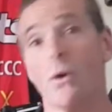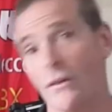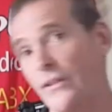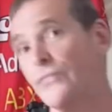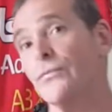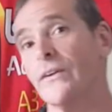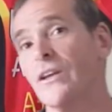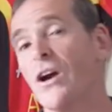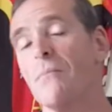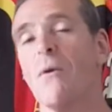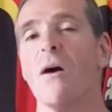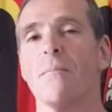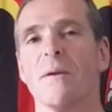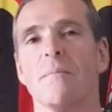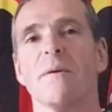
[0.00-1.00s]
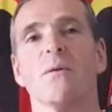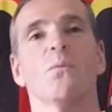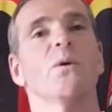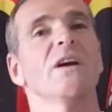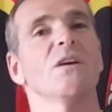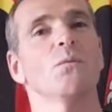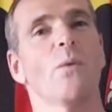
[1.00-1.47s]
Well, this video might be a
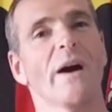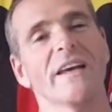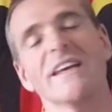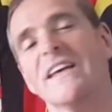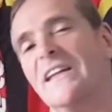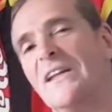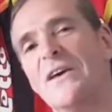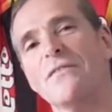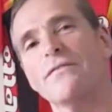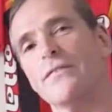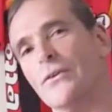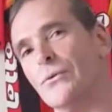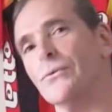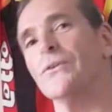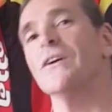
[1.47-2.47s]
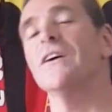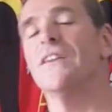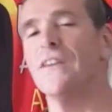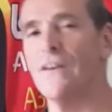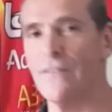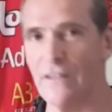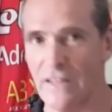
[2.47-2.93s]
bit weird, wacky and left field,
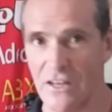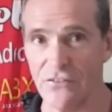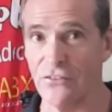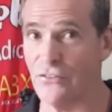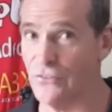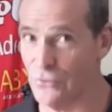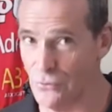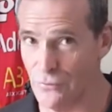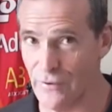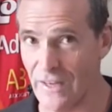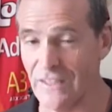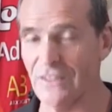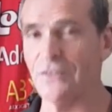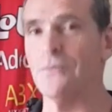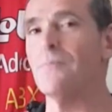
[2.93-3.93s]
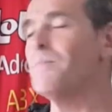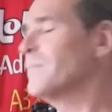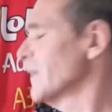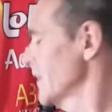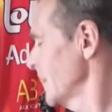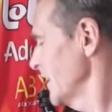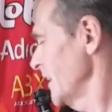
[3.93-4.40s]
nevertheless it's still valid.
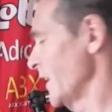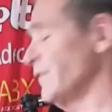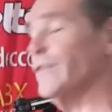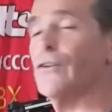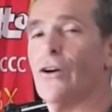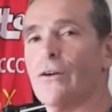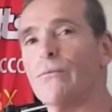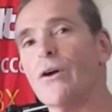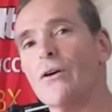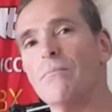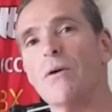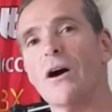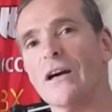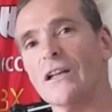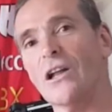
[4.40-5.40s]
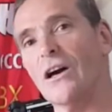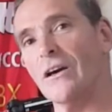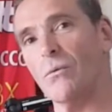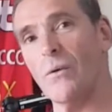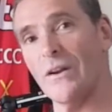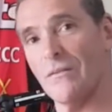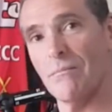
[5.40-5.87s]
If you've got a road bike
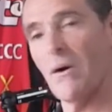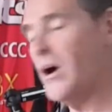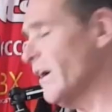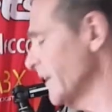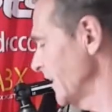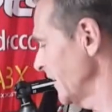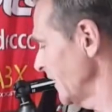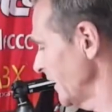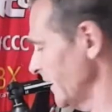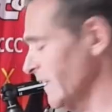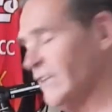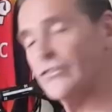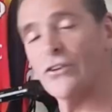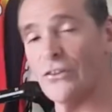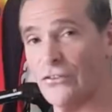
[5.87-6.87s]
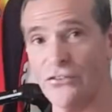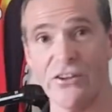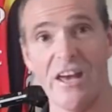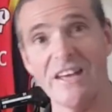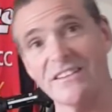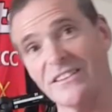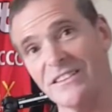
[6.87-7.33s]
like one of mine here, it's got
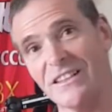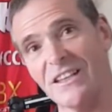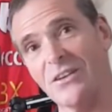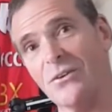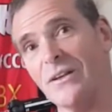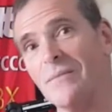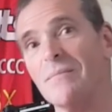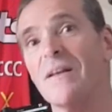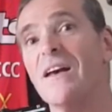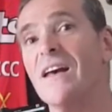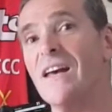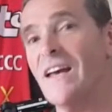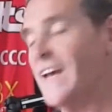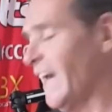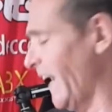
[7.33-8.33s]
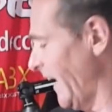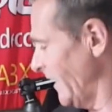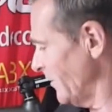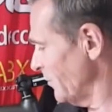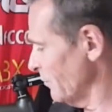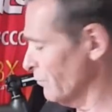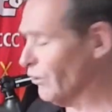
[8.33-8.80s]
standard gearing
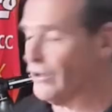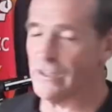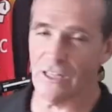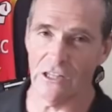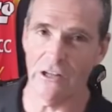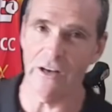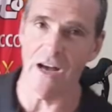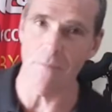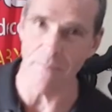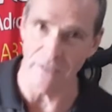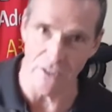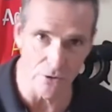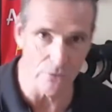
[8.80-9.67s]
and you're riding along up a